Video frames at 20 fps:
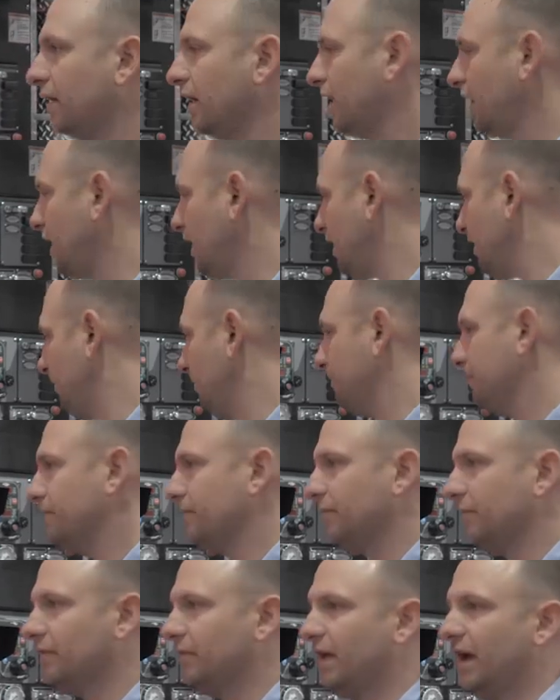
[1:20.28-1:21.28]

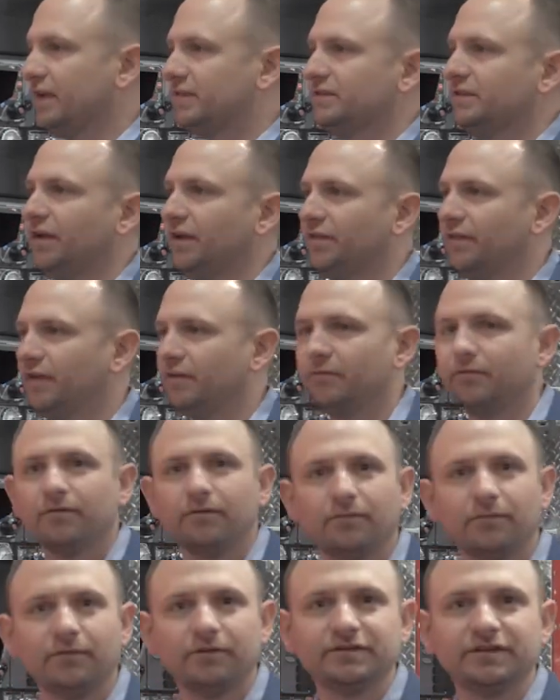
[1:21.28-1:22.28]
lastly, I think
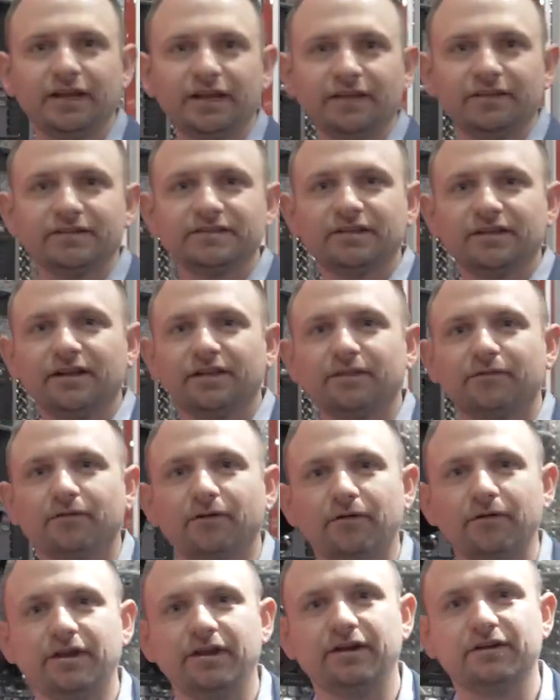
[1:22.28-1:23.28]
we're taking this thing on the
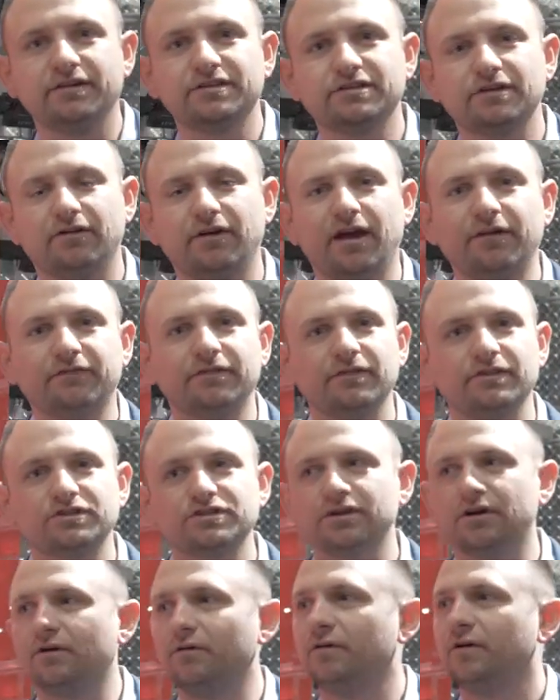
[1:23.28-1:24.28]
road here. So after the
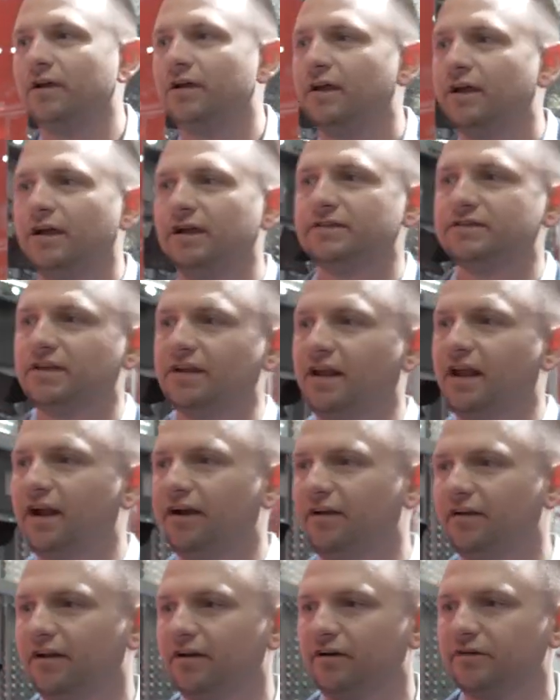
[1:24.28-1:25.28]
show, it's going to
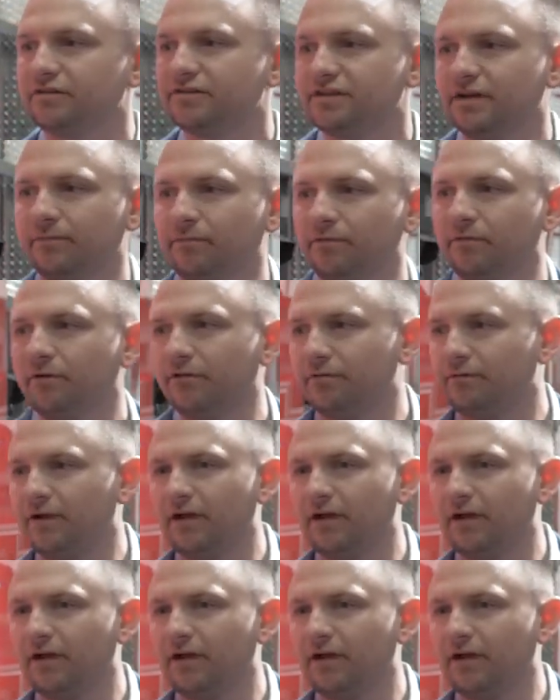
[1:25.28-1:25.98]
head out on our summer road